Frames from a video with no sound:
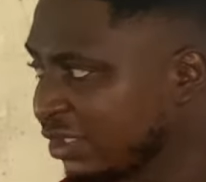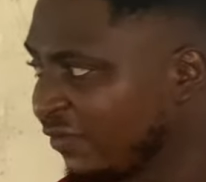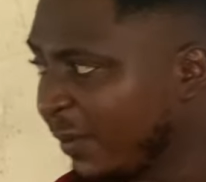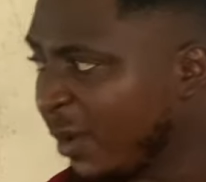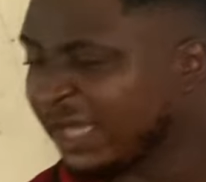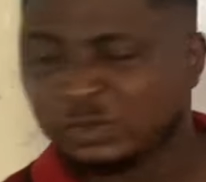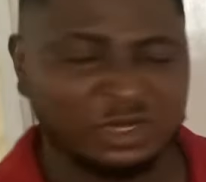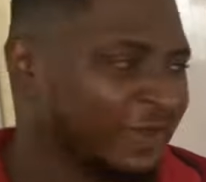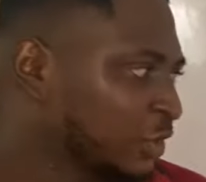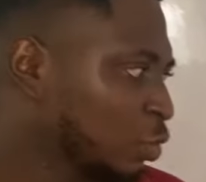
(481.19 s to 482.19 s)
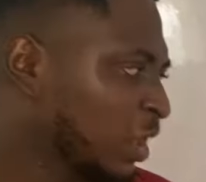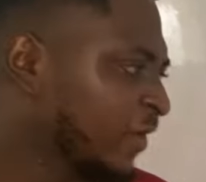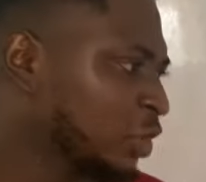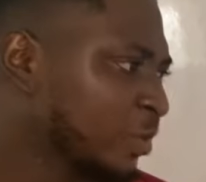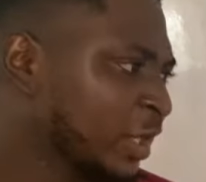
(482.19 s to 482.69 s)
So if the power is one over two, one
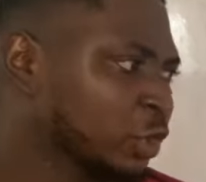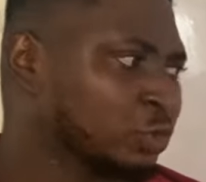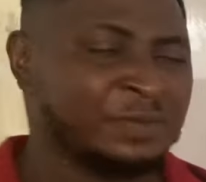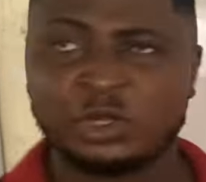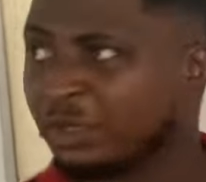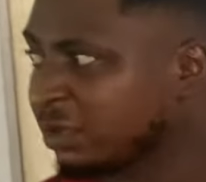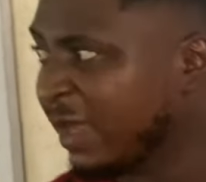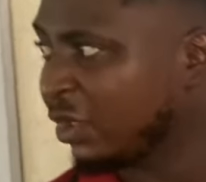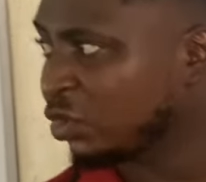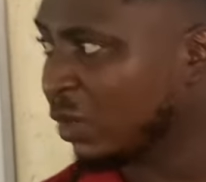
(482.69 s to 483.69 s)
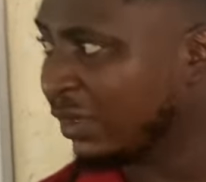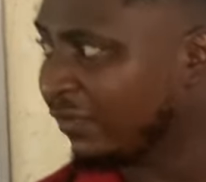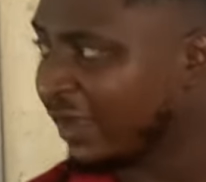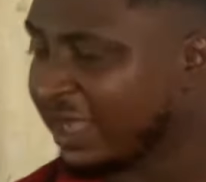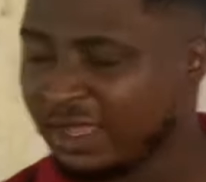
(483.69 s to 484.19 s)
over two minus one becomes minus one
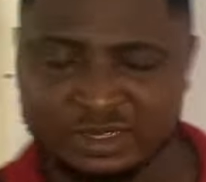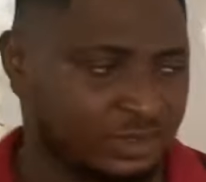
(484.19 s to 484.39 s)
over.